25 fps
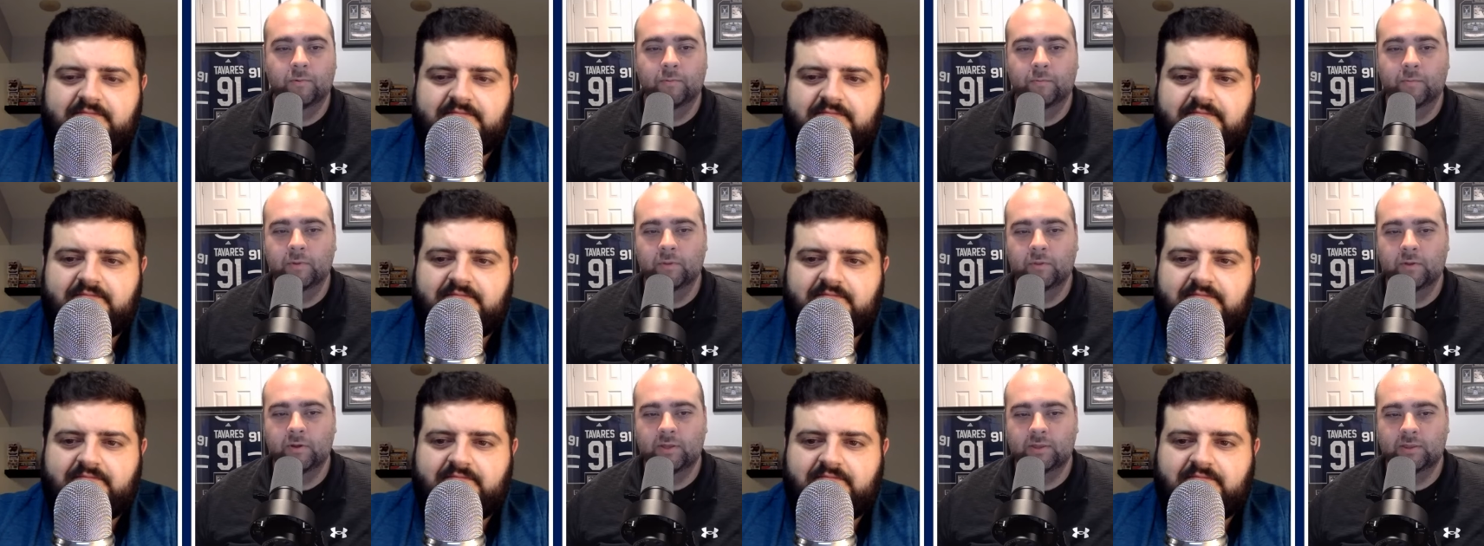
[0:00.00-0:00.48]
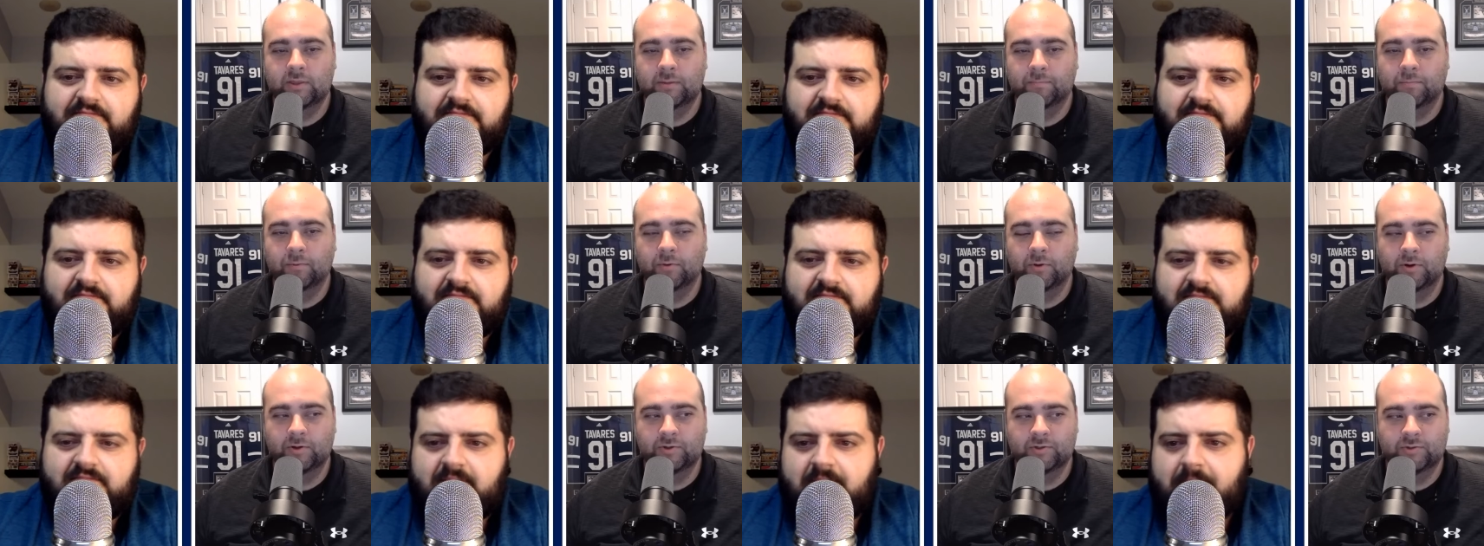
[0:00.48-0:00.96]
Speaker 1: when we look at the
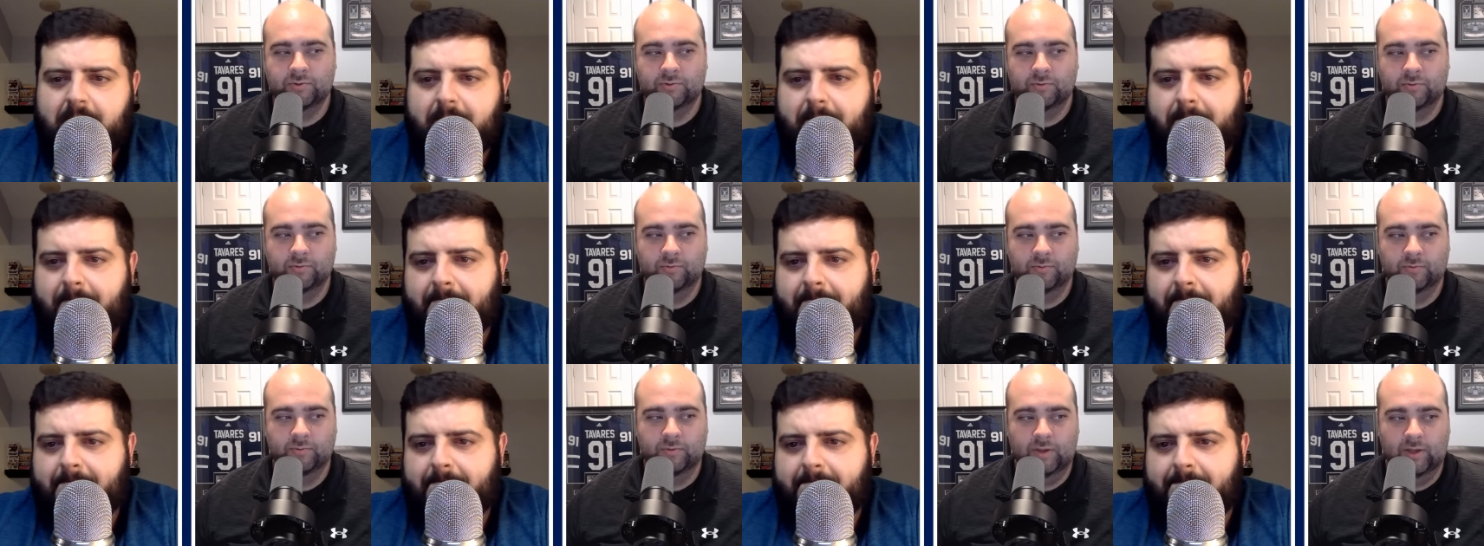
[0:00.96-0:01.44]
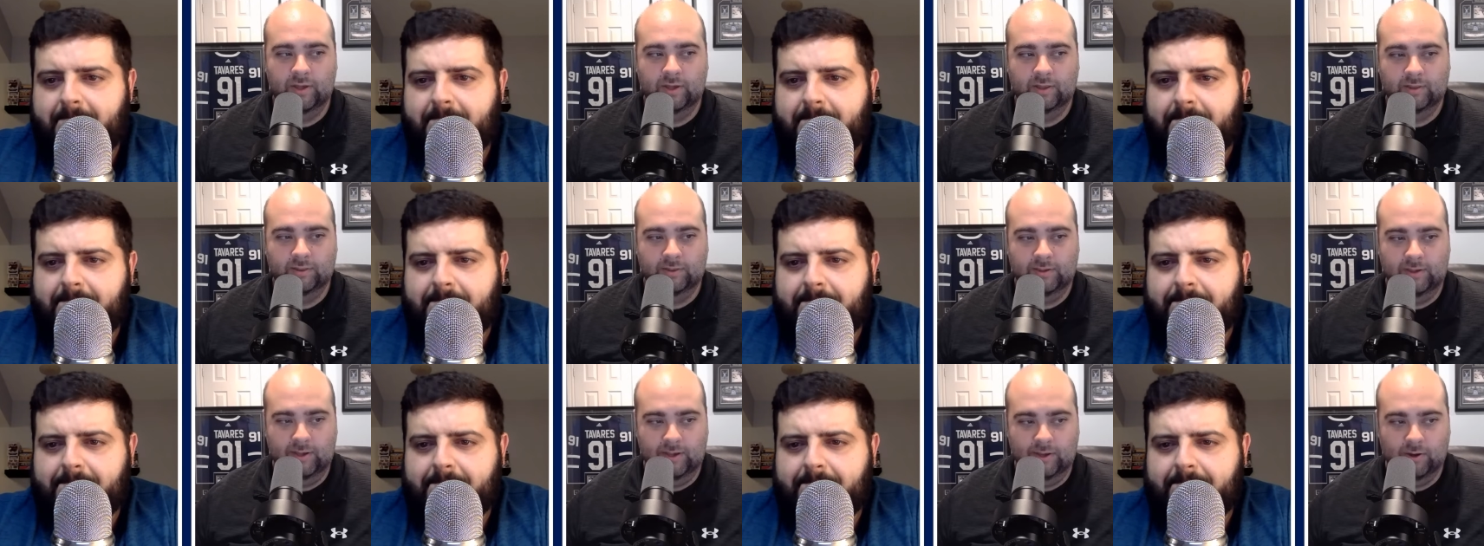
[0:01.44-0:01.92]
players who
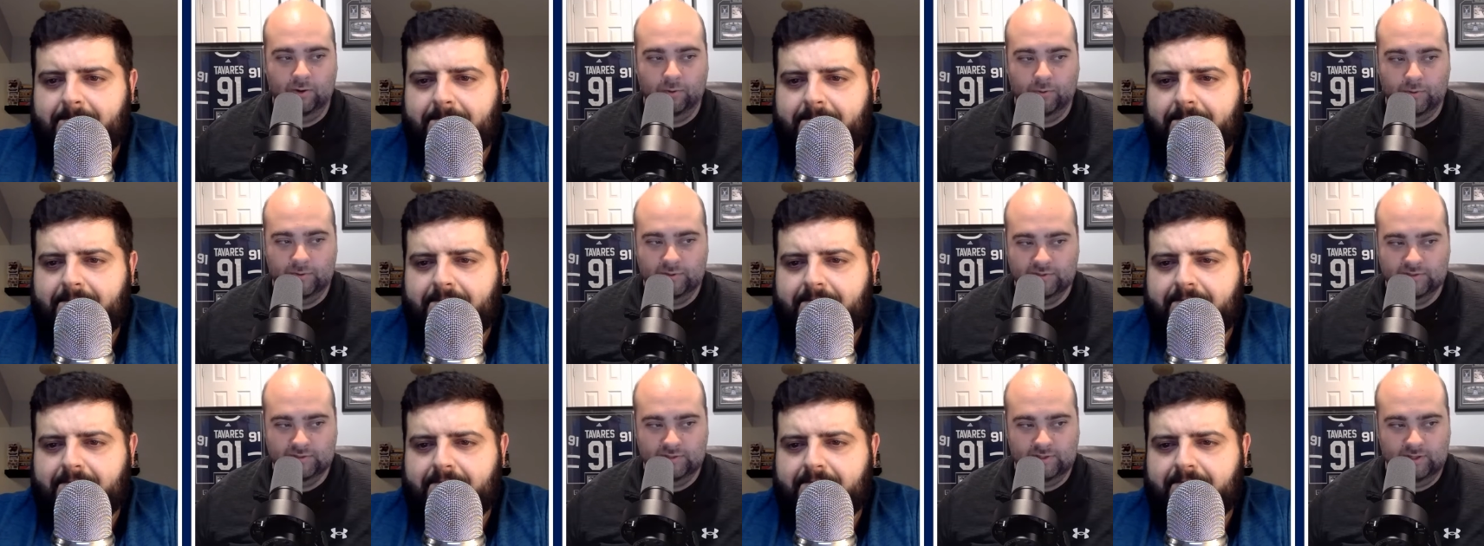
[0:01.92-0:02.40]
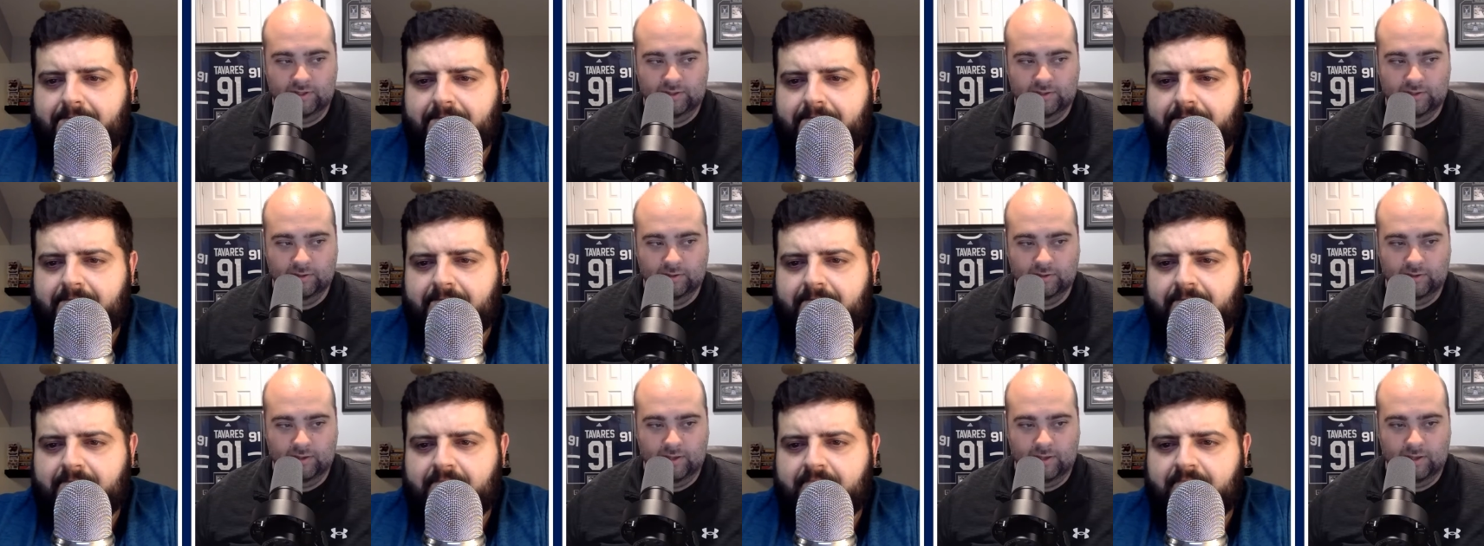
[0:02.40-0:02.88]
like lead always
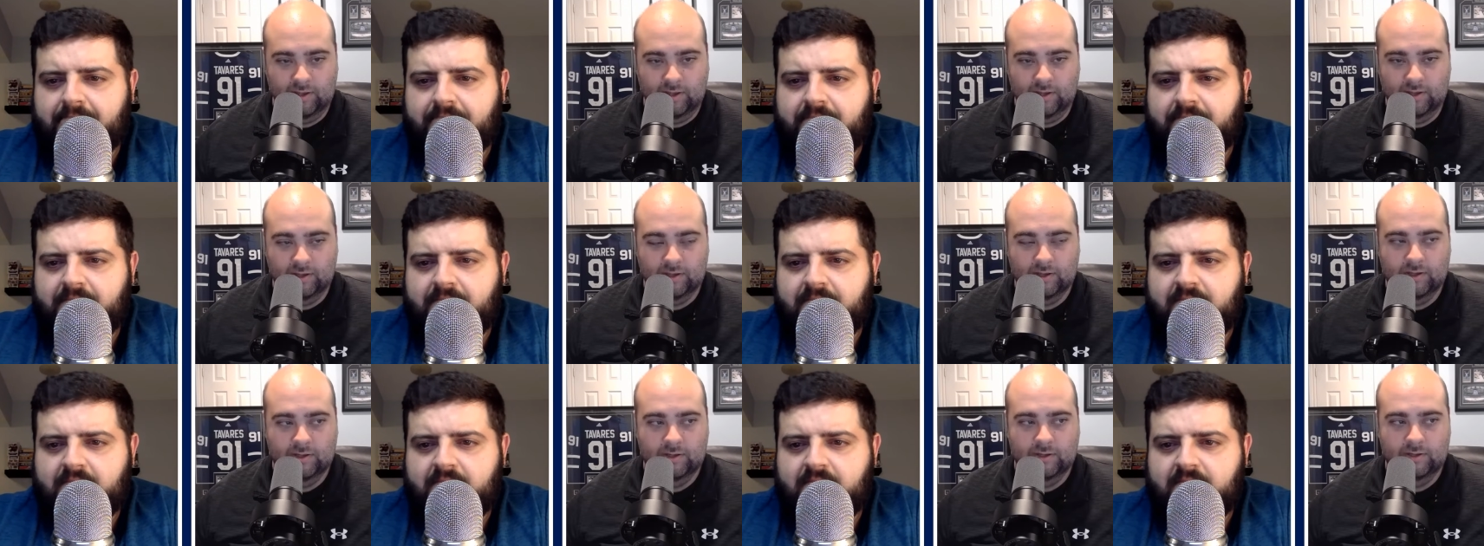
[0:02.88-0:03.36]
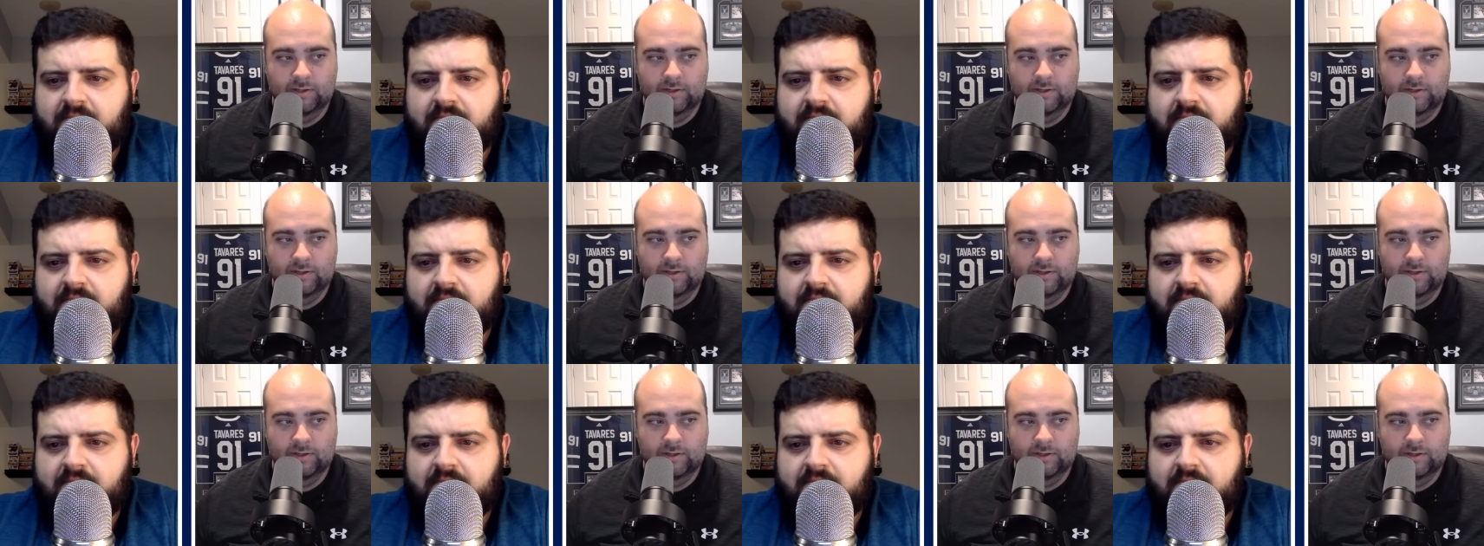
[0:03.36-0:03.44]
lead the league